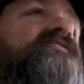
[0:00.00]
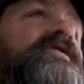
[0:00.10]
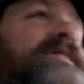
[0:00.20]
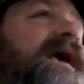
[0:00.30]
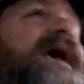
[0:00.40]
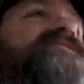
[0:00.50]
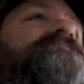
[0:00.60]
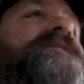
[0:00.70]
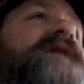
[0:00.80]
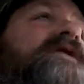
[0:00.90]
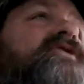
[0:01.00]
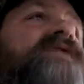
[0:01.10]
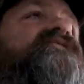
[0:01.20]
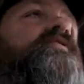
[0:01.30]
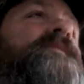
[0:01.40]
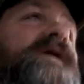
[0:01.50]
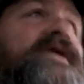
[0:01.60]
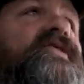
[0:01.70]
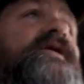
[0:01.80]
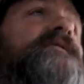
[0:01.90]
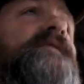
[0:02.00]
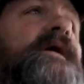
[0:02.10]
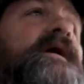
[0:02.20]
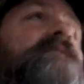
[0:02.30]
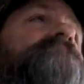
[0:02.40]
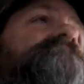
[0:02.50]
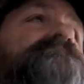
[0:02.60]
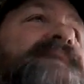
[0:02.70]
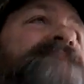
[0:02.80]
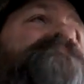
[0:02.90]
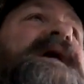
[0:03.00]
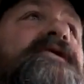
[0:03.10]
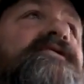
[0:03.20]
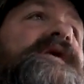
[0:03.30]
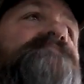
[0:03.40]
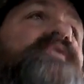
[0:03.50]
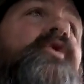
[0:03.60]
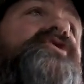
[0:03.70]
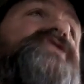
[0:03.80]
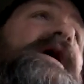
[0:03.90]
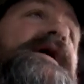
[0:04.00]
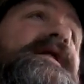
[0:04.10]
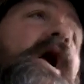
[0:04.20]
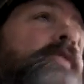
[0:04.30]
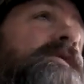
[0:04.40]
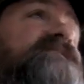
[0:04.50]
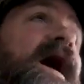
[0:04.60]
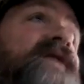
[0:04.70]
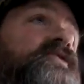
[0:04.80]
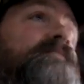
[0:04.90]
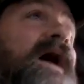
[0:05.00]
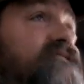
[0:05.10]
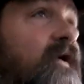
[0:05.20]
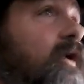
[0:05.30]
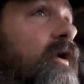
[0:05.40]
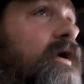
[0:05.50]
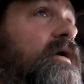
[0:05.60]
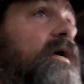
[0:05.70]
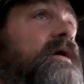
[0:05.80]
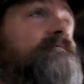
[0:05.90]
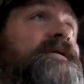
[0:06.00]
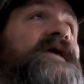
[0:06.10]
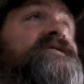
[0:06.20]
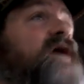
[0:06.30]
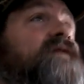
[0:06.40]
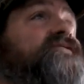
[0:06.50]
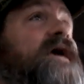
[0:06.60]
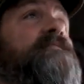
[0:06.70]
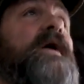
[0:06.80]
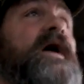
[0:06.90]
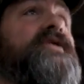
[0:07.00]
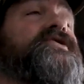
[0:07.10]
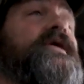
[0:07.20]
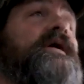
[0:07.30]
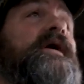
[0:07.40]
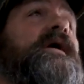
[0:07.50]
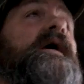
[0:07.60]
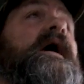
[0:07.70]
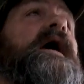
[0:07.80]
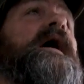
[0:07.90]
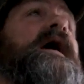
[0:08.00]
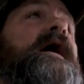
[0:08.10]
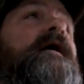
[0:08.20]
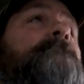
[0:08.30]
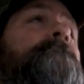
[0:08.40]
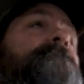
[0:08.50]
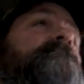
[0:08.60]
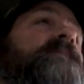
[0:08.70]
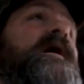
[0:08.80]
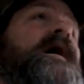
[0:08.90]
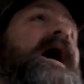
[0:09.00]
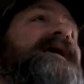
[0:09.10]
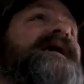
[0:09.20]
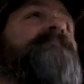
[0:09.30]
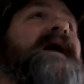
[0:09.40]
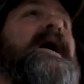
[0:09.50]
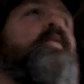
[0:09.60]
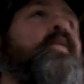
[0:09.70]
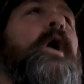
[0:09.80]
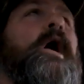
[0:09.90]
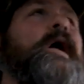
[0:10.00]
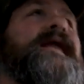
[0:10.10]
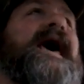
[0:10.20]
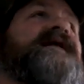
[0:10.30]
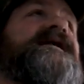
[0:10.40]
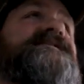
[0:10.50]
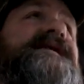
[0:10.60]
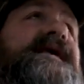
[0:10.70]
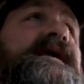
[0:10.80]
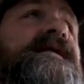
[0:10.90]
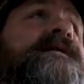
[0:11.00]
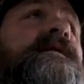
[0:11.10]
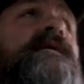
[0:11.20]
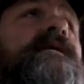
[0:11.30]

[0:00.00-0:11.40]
really hasn't been that great for me either. Been better than Porch and Home Advisor by far, but that's not saying much. Um, I get about one out of 10